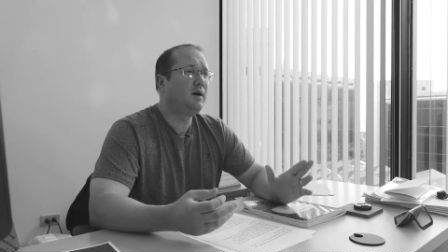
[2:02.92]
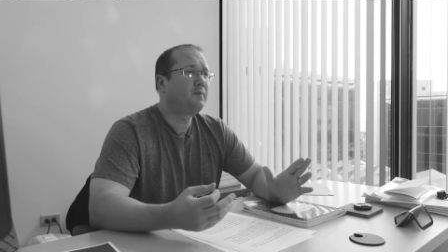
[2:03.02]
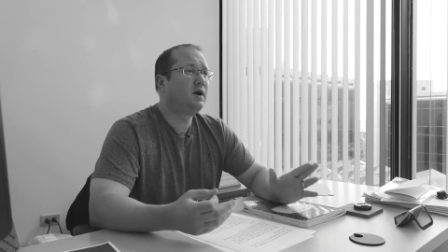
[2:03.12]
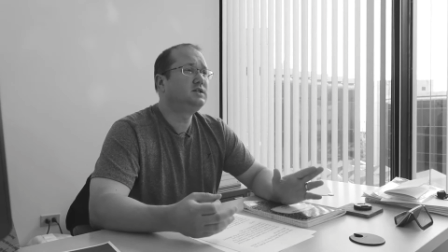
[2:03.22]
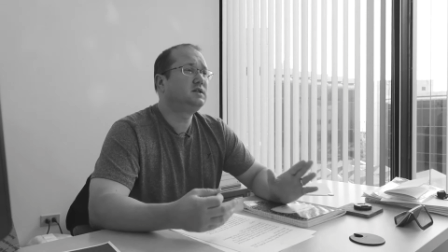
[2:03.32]

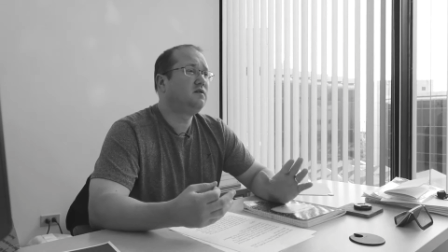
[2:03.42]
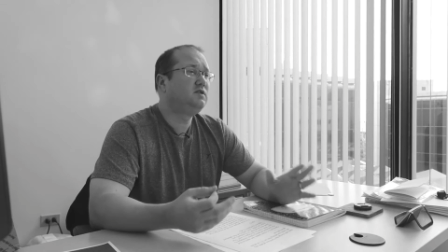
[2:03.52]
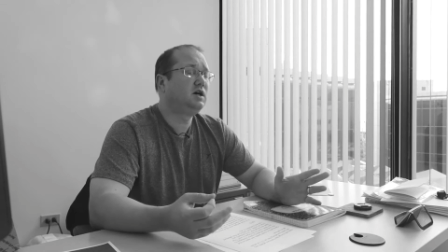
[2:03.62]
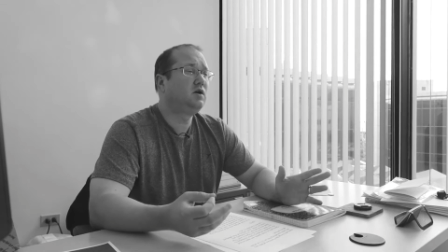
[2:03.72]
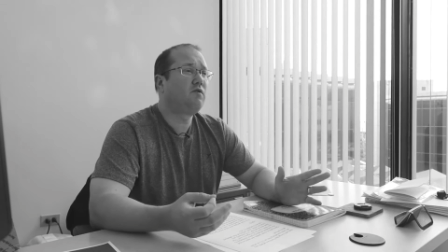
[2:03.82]
upgrades that
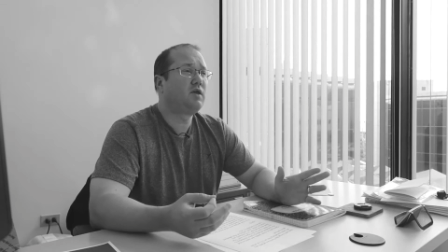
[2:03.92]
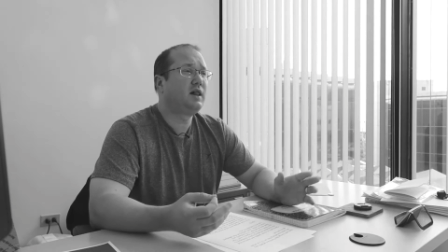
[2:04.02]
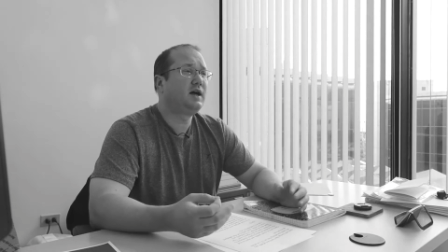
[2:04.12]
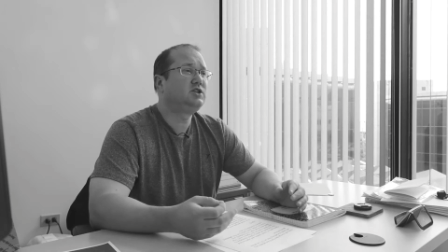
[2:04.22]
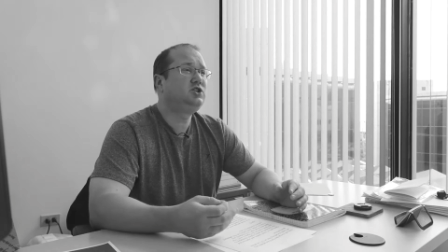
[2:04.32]
they've done over the
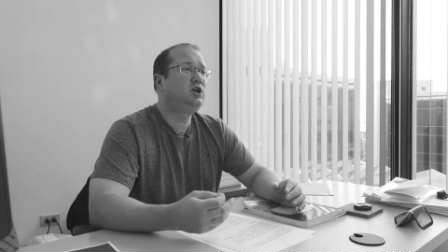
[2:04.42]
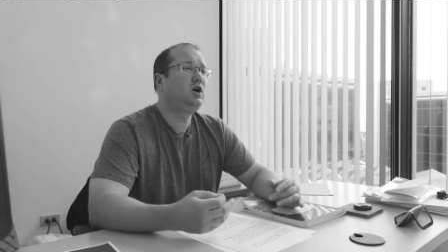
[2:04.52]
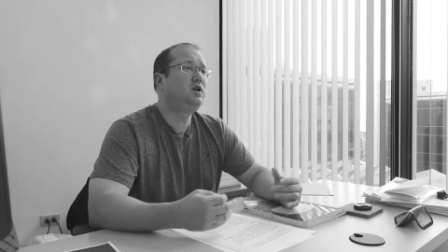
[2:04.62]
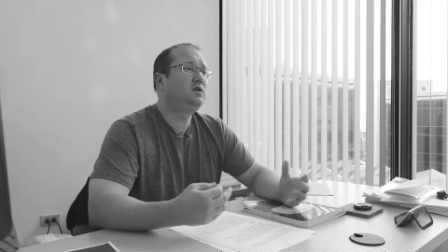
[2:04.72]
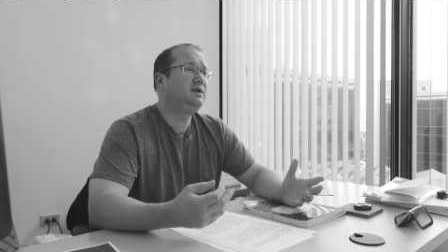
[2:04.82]
last
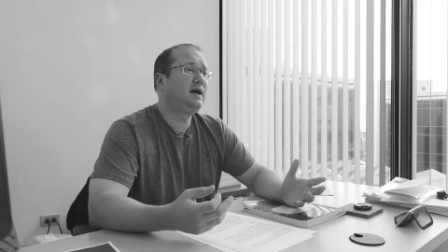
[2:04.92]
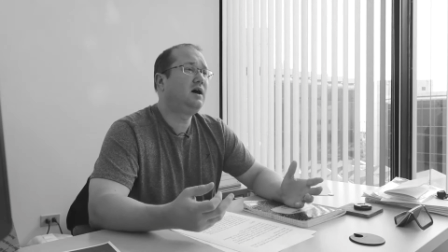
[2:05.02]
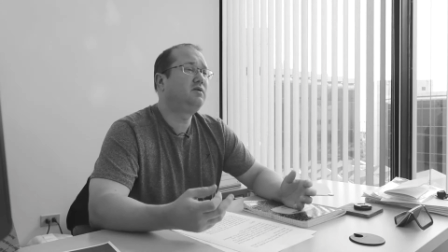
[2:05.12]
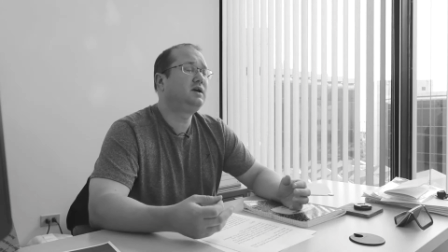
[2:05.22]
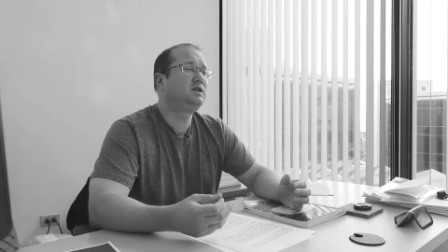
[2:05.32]
year, you now